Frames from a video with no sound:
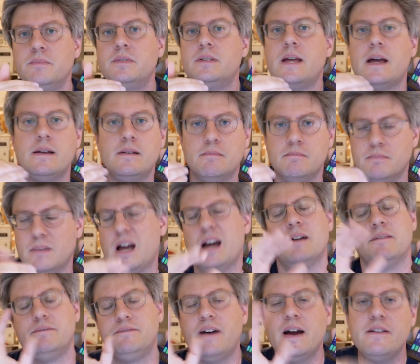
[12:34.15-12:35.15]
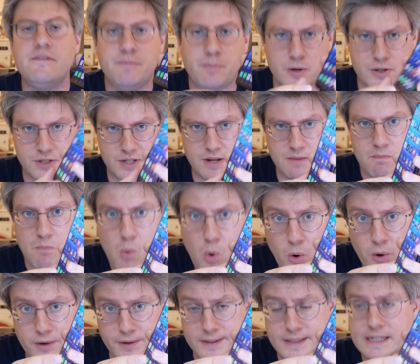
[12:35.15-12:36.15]
5%
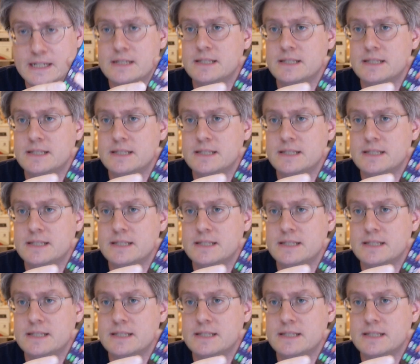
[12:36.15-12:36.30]
more.